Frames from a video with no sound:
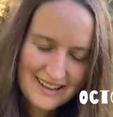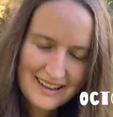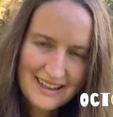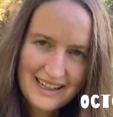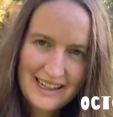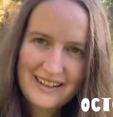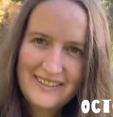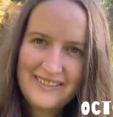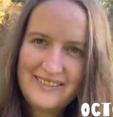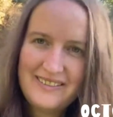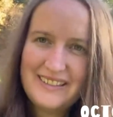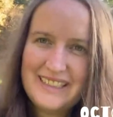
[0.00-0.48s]
I
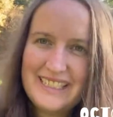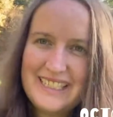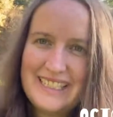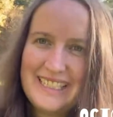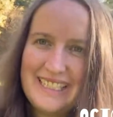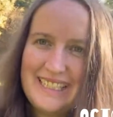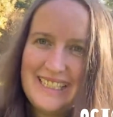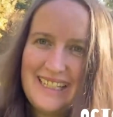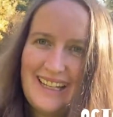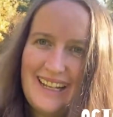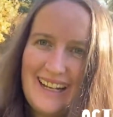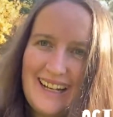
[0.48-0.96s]
really
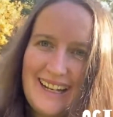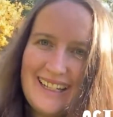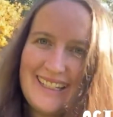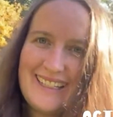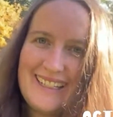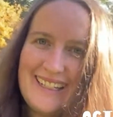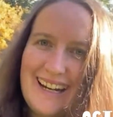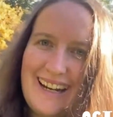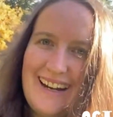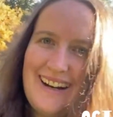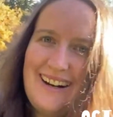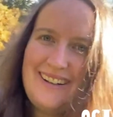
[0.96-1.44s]
like
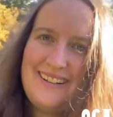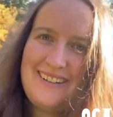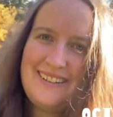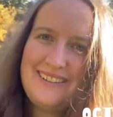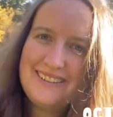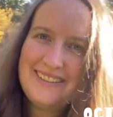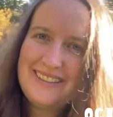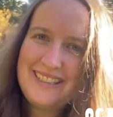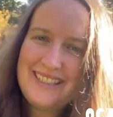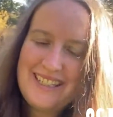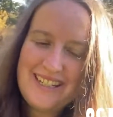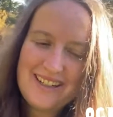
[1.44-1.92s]
how
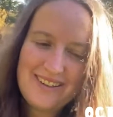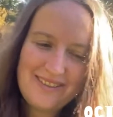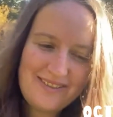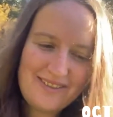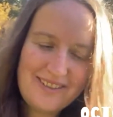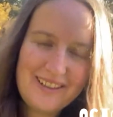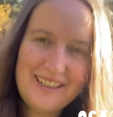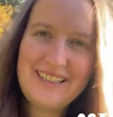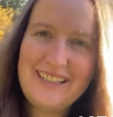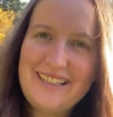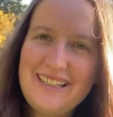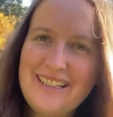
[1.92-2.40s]

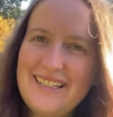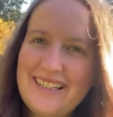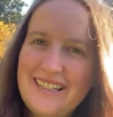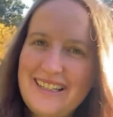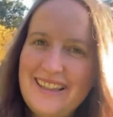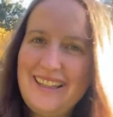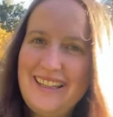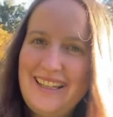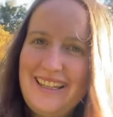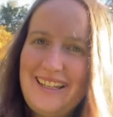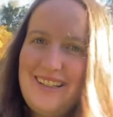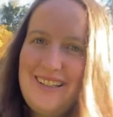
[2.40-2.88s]
different
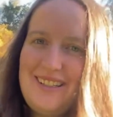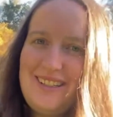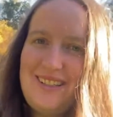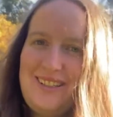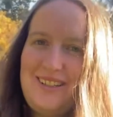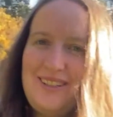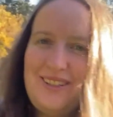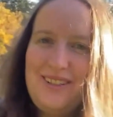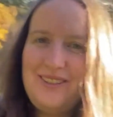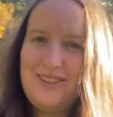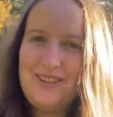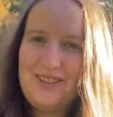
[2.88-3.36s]
these
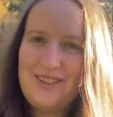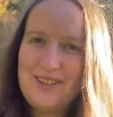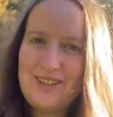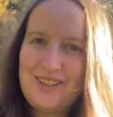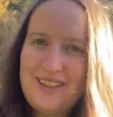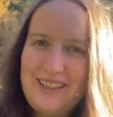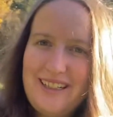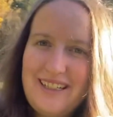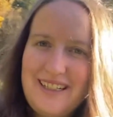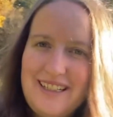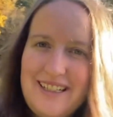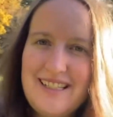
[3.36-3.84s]
two
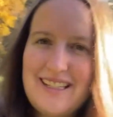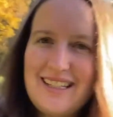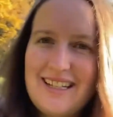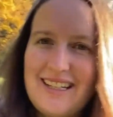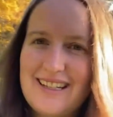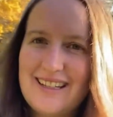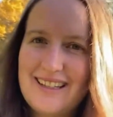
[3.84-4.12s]
trees,